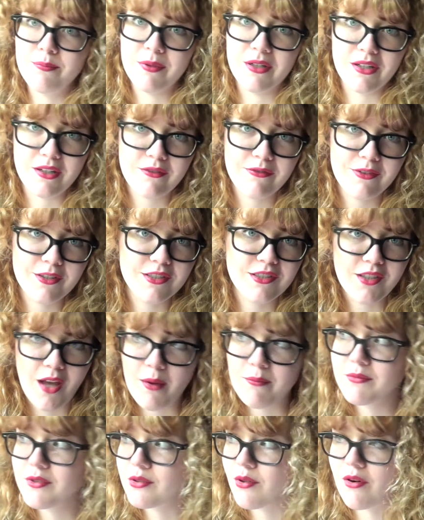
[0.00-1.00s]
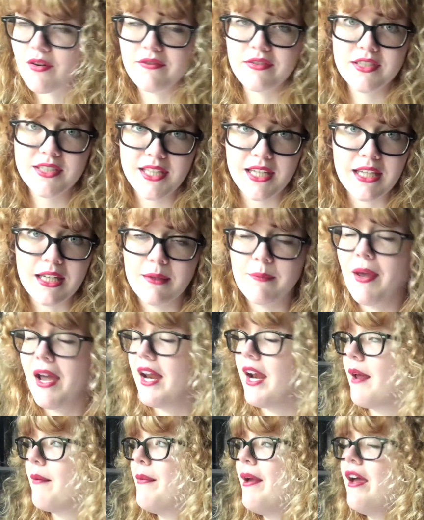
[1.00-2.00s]
book for some sort of scheme,
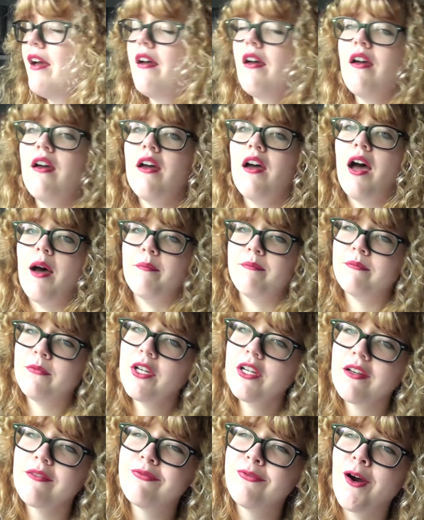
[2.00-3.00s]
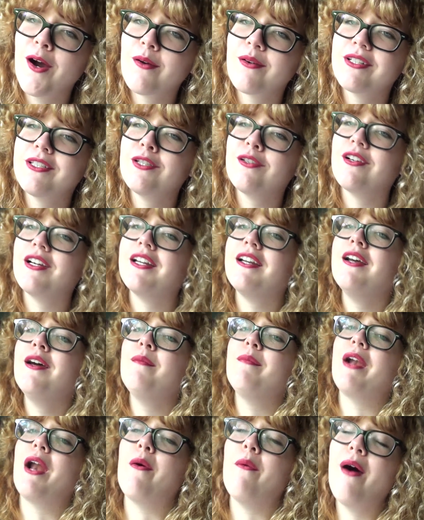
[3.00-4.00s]
and I'm looking forward to it,
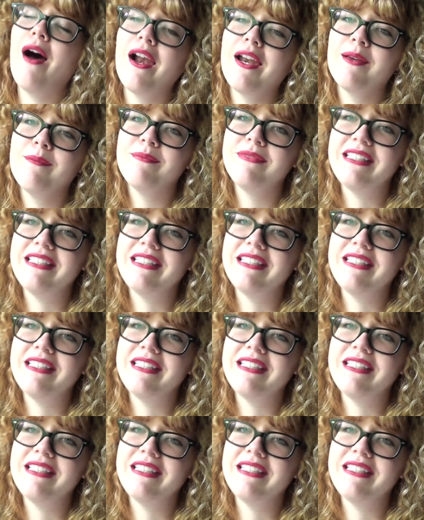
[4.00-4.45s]
but I want him